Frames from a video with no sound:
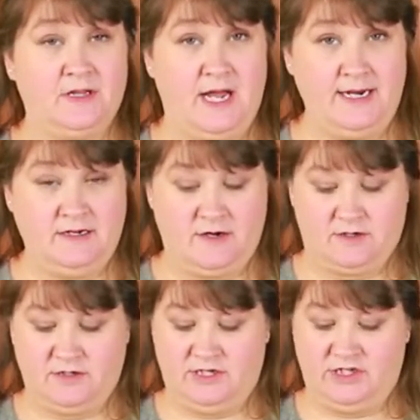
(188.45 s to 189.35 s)
lined on our
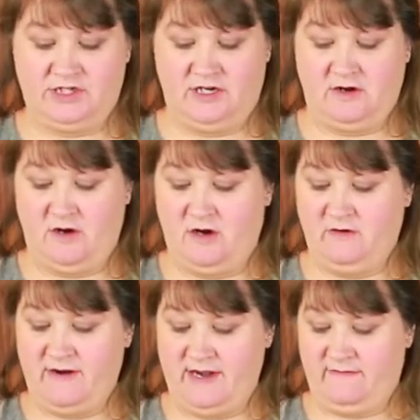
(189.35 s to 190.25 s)
cookie sheet
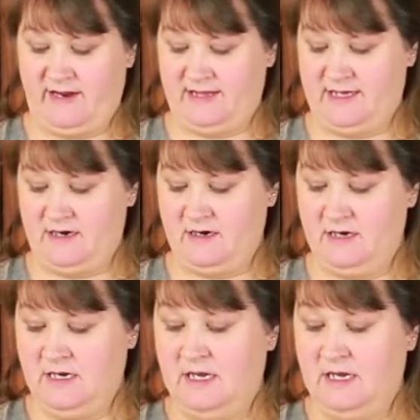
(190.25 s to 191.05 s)
already right there.